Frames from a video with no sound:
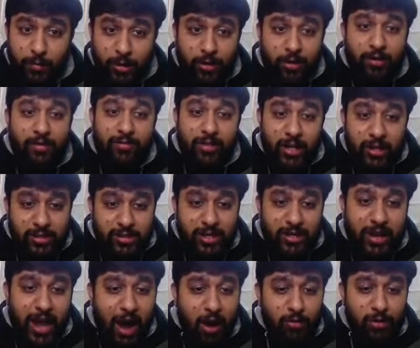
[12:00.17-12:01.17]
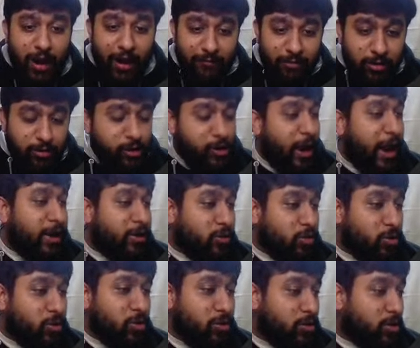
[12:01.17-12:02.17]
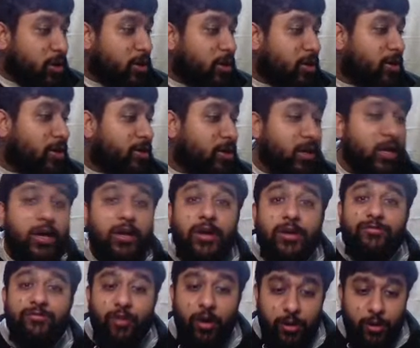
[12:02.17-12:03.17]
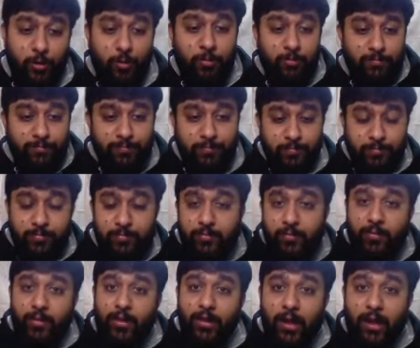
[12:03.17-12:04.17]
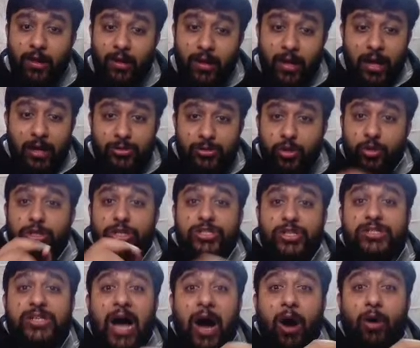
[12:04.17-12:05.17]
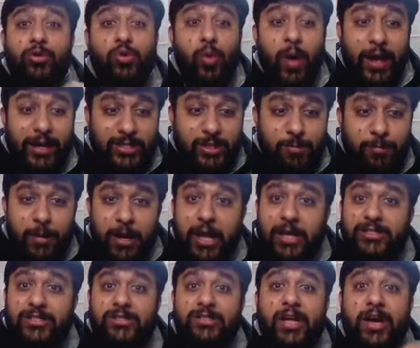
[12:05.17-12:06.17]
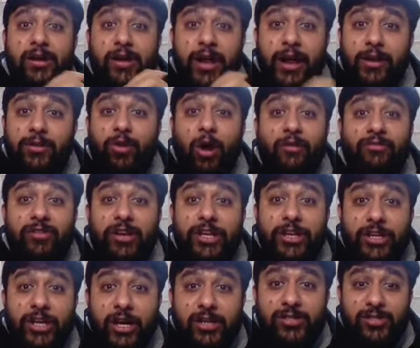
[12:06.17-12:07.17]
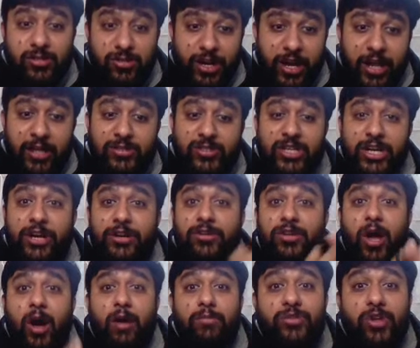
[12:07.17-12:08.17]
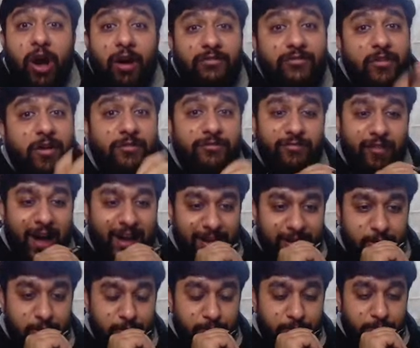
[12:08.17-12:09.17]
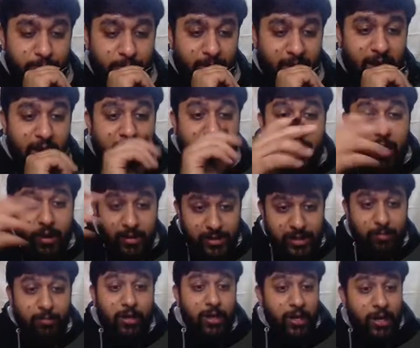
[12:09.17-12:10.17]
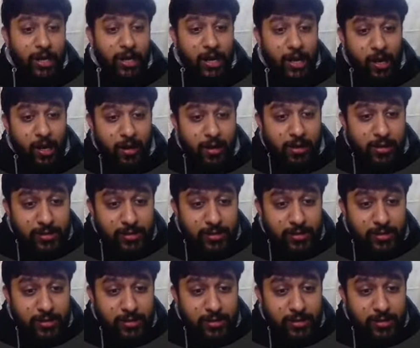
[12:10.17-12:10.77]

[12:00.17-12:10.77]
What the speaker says: me know if there is a doubt. I will try to clear it for you. So this is how you express the rate of linear strains in terms of phi. Similarly,